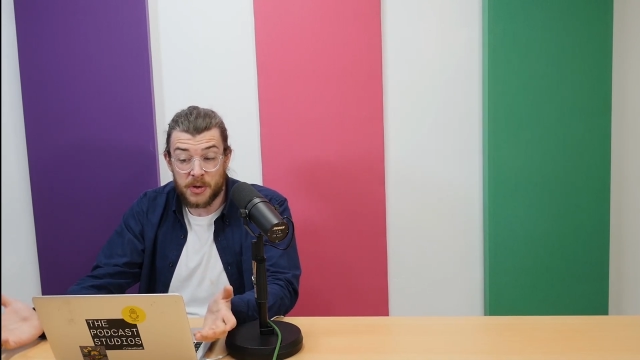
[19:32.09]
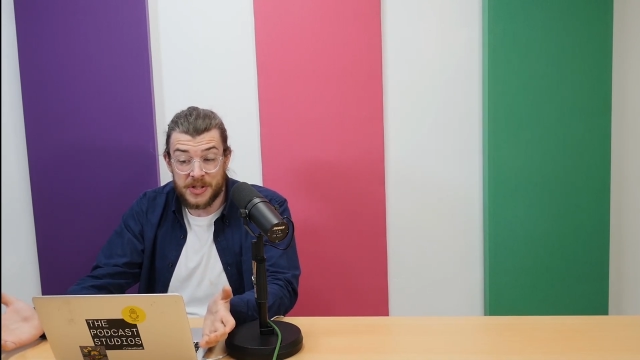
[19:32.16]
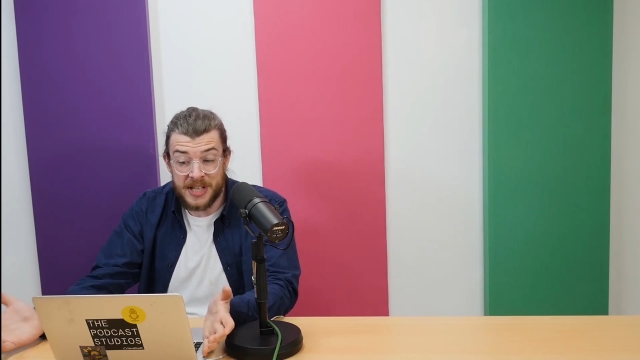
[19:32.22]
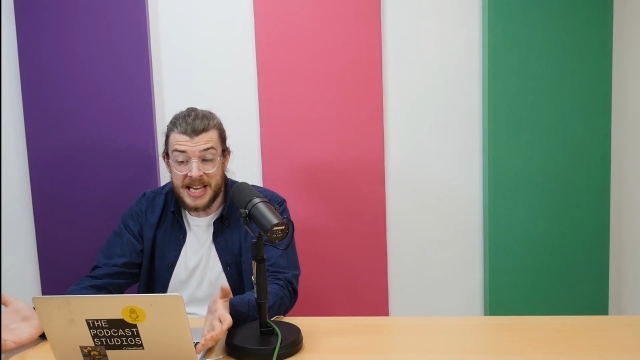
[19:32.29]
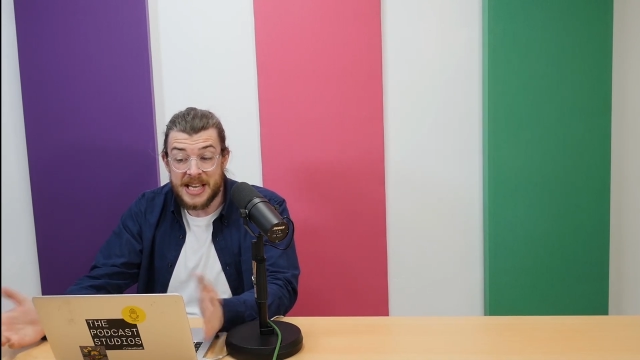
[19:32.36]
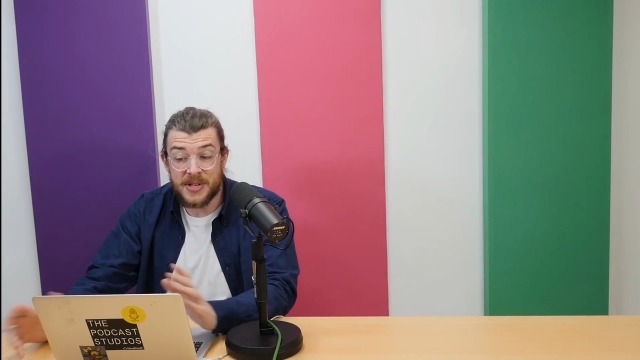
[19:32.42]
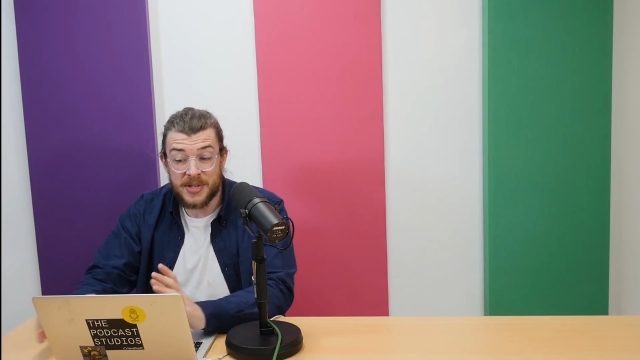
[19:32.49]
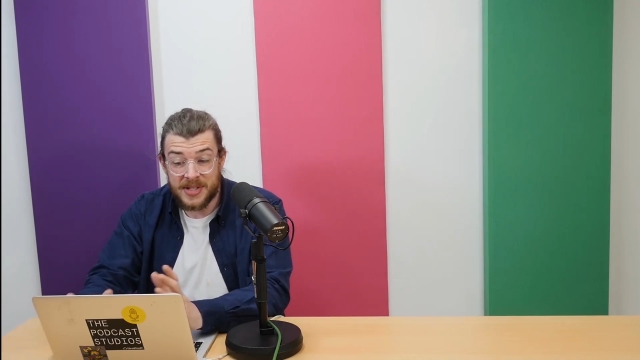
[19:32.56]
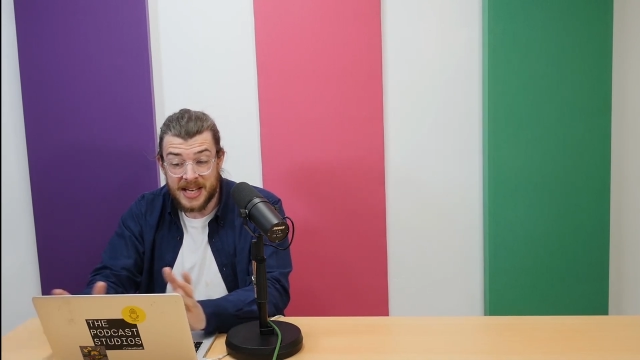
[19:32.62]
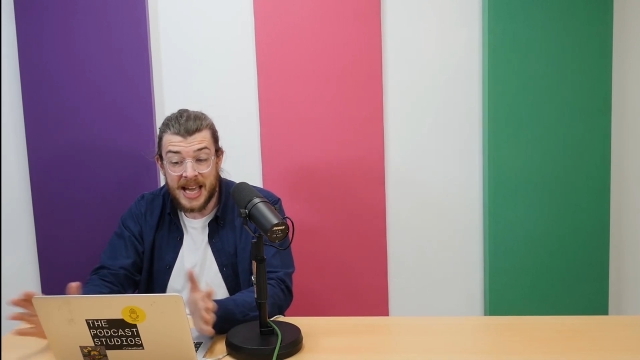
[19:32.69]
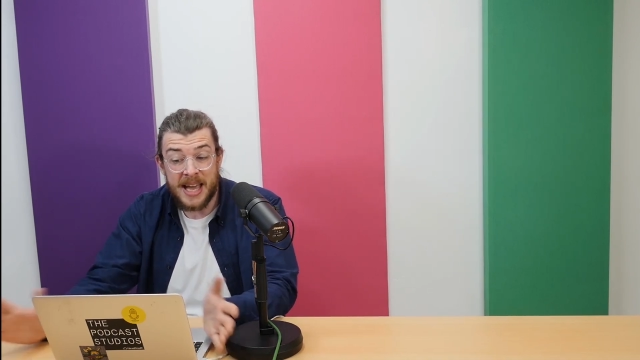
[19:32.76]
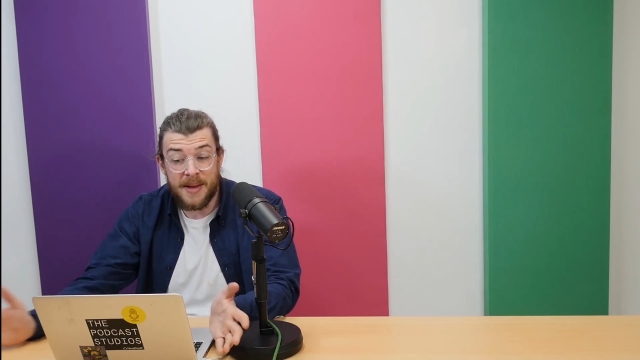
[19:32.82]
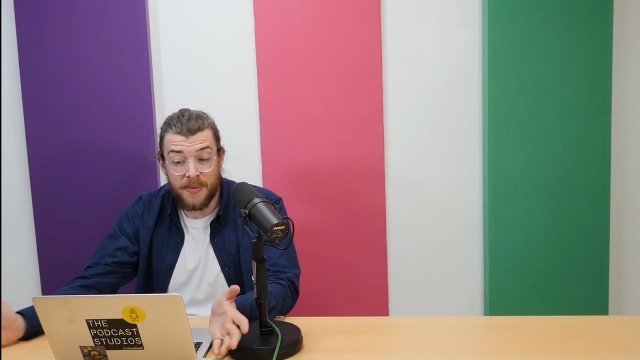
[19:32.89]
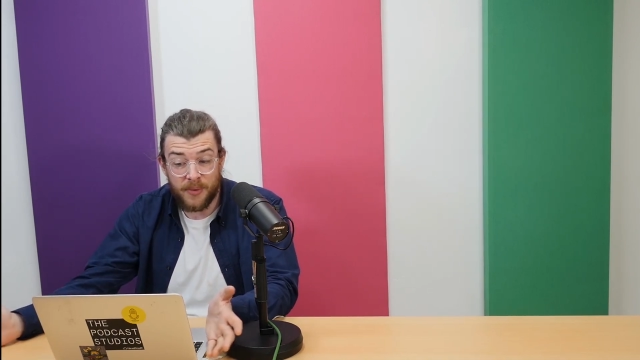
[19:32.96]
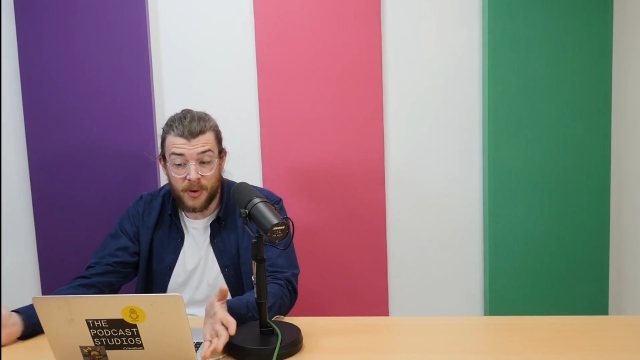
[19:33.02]
decent.
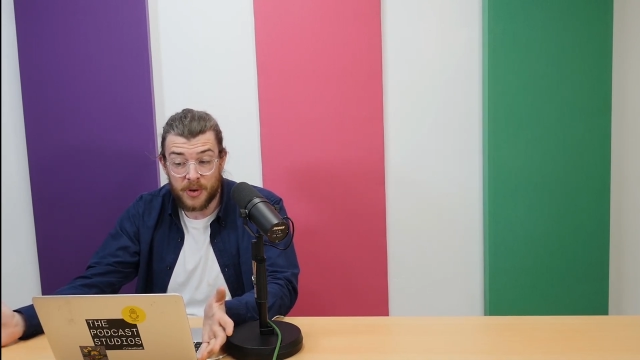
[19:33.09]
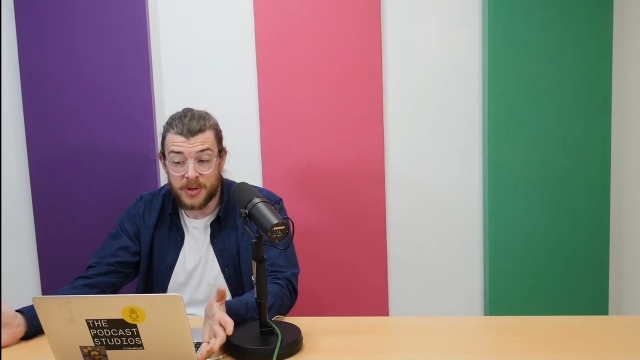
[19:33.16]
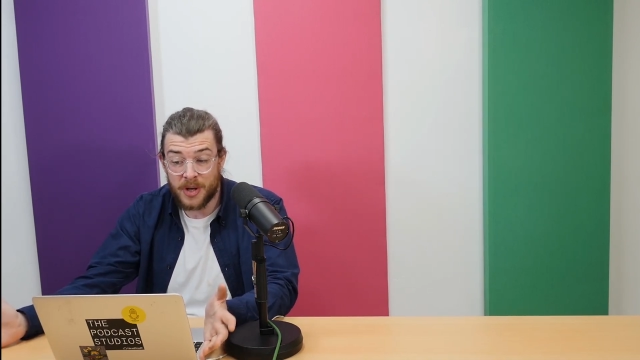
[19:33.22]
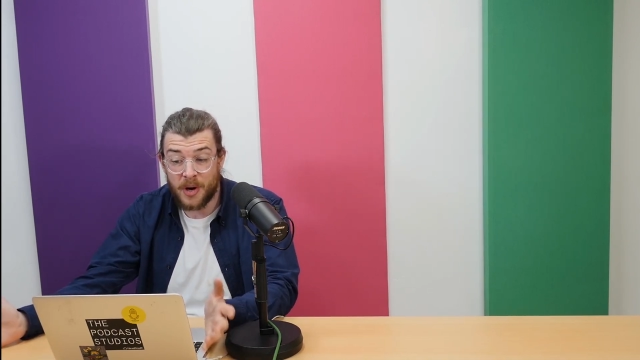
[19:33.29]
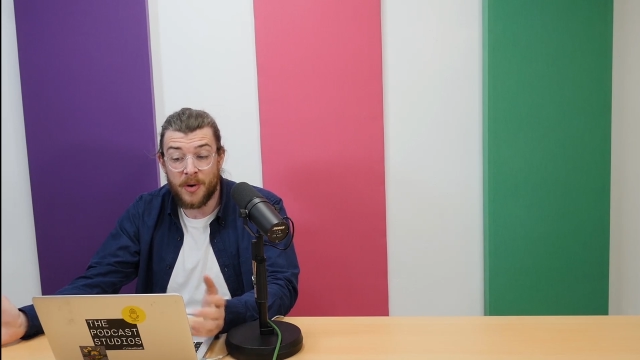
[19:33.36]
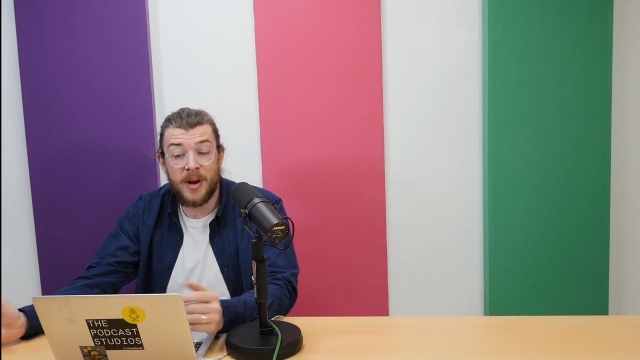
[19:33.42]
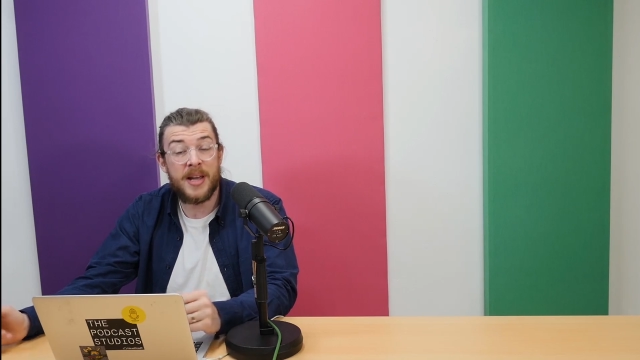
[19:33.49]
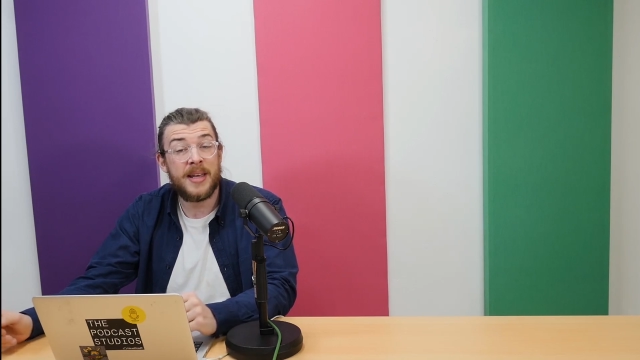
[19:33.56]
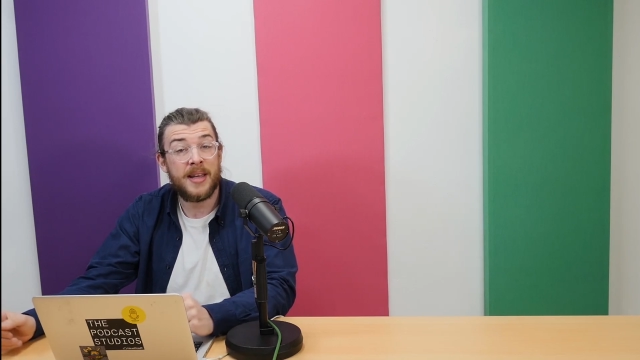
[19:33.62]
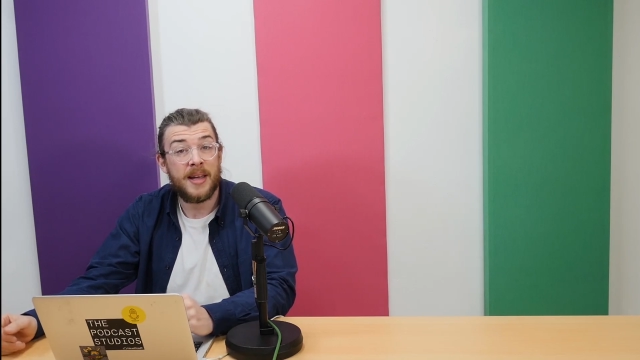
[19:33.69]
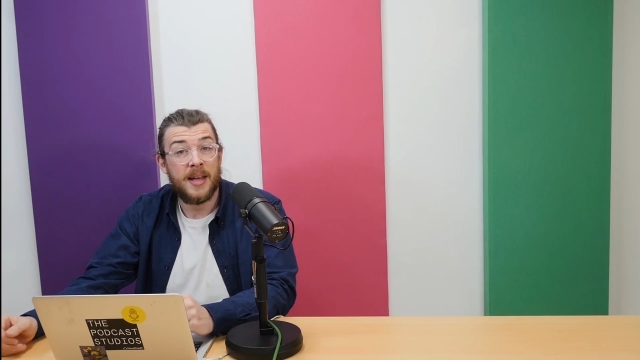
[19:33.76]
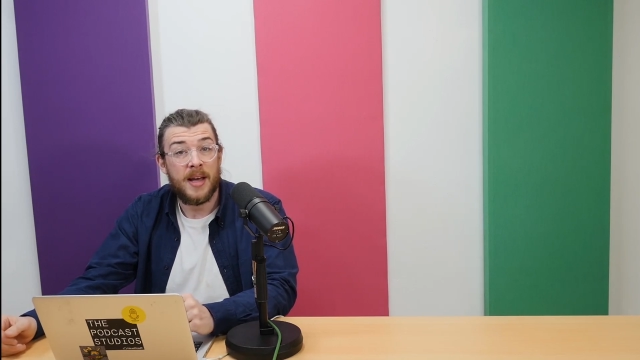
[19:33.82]
Dave looks all right.